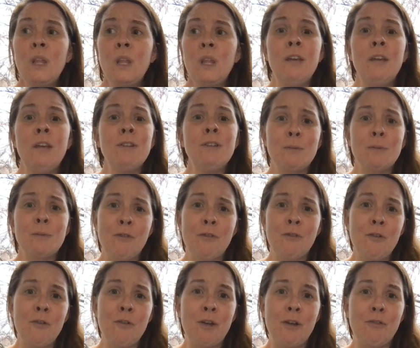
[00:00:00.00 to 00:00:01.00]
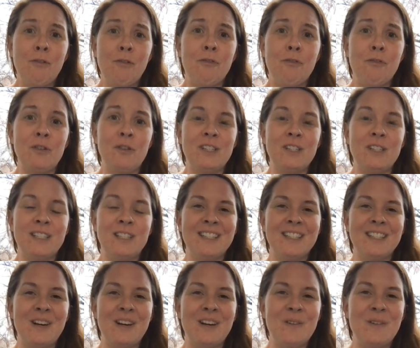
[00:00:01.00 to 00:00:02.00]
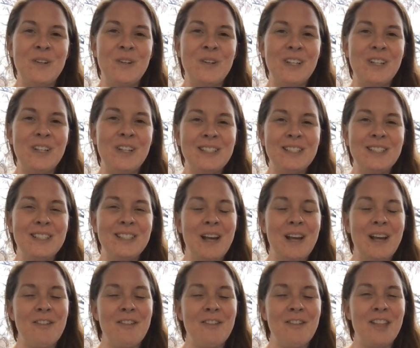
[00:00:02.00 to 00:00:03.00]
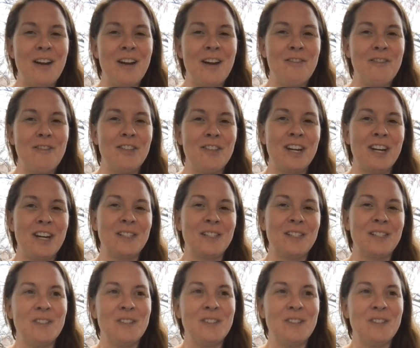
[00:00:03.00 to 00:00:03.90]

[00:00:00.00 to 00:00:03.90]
even some of our favorite foods. So we'll discover that over the next few